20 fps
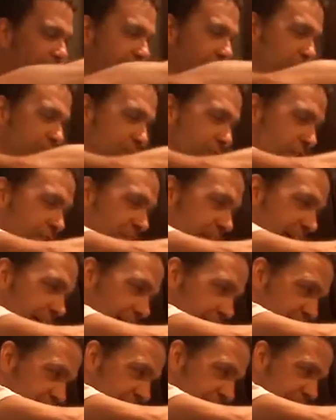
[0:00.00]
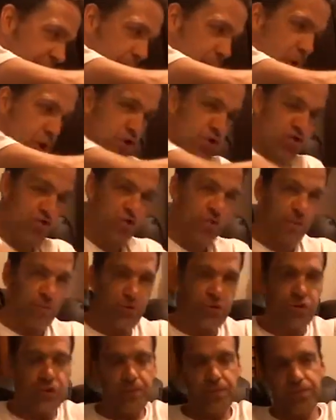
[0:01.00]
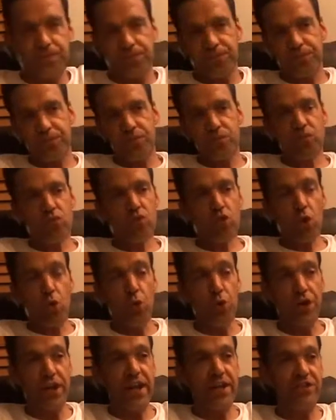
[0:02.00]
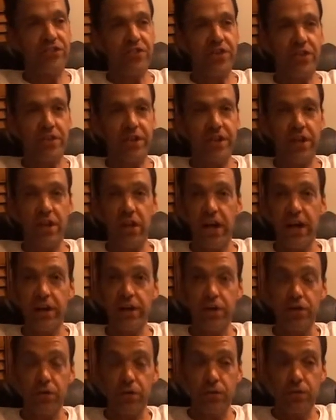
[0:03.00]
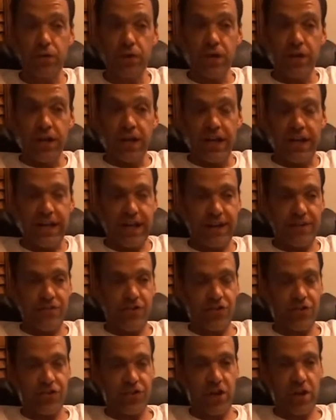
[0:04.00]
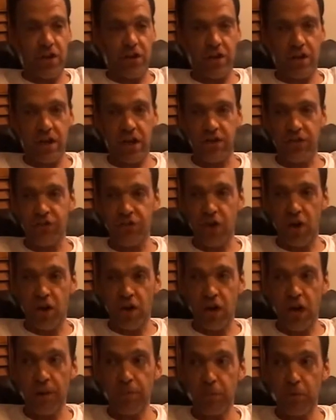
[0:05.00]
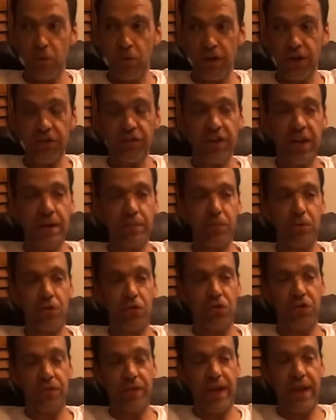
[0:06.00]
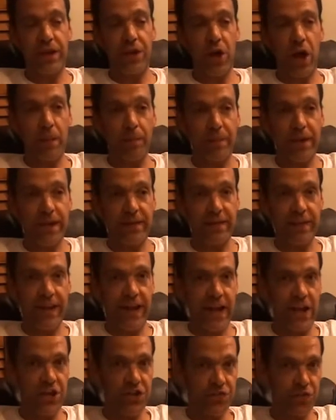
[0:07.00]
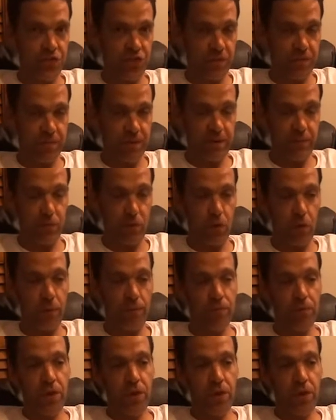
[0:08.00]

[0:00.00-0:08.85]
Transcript: I used to say, like, taking mushrooms would instantly enlighten you. And I just saw a couple examples of that not being the case for some people.